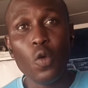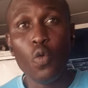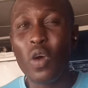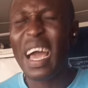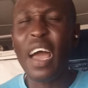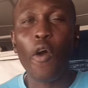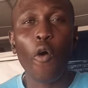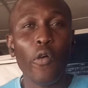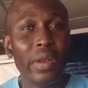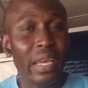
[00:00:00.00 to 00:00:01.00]
You can't
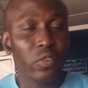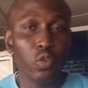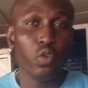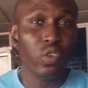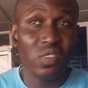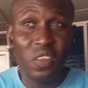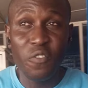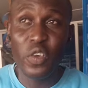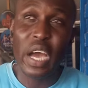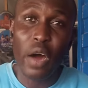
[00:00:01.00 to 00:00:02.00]
connect to those
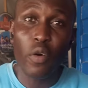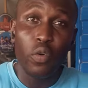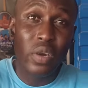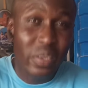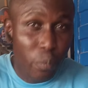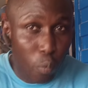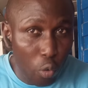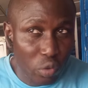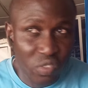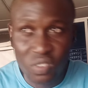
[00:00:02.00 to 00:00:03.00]
DVR
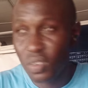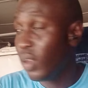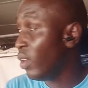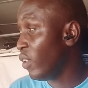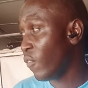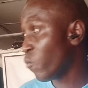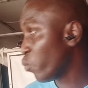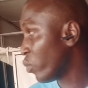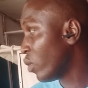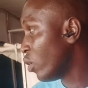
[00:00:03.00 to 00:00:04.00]
remotes.
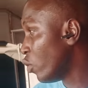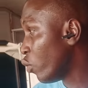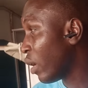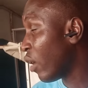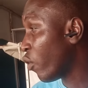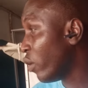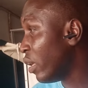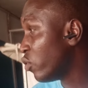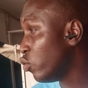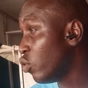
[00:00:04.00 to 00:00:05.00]
You can't
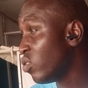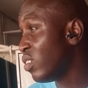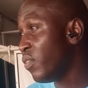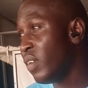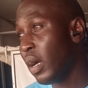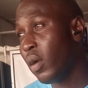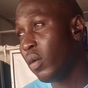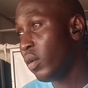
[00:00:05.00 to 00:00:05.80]
connect to those DVR.